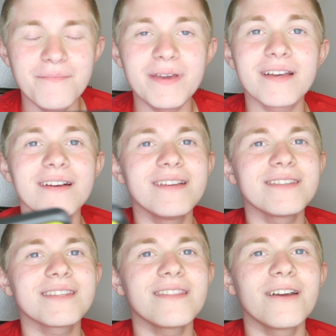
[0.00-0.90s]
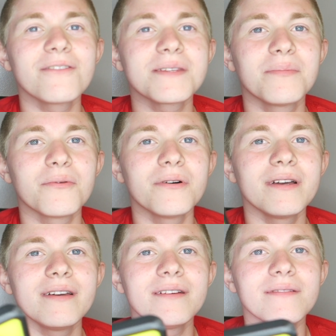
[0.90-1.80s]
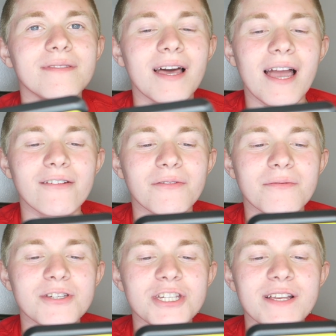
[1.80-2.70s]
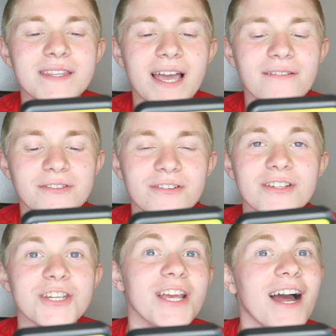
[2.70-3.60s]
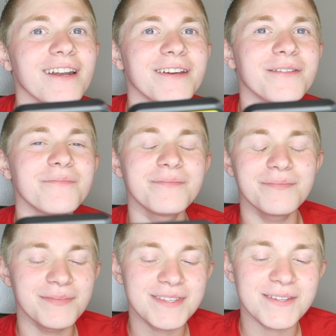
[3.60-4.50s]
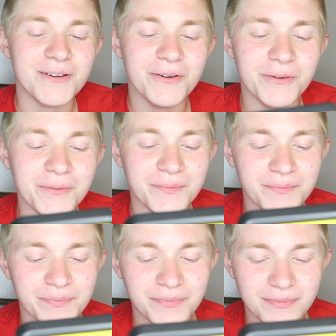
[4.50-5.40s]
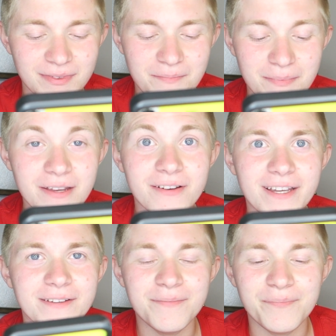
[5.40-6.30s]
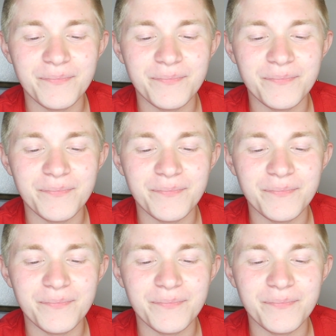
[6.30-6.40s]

Because there was a boy that everyone was chasing after and she got him. So, period.